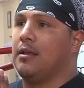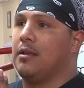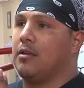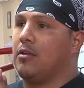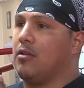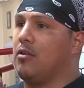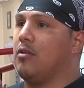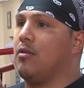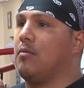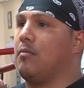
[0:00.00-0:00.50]
you
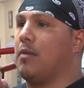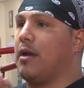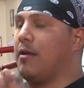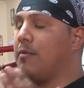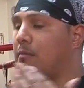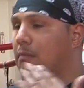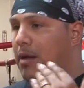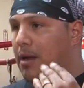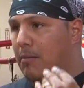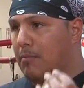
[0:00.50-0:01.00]
know,
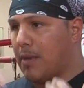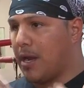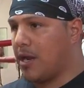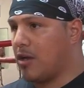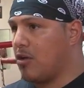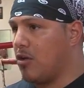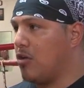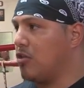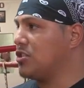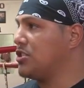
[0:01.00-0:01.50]
my
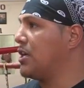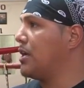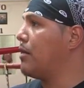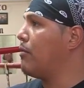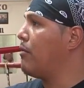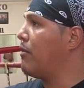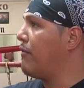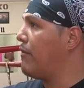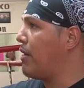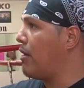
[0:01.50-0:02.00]
girl Jenny
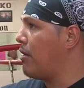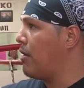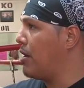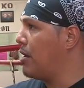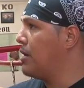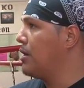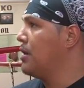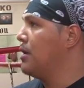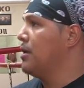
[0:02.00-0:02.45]
Rivera,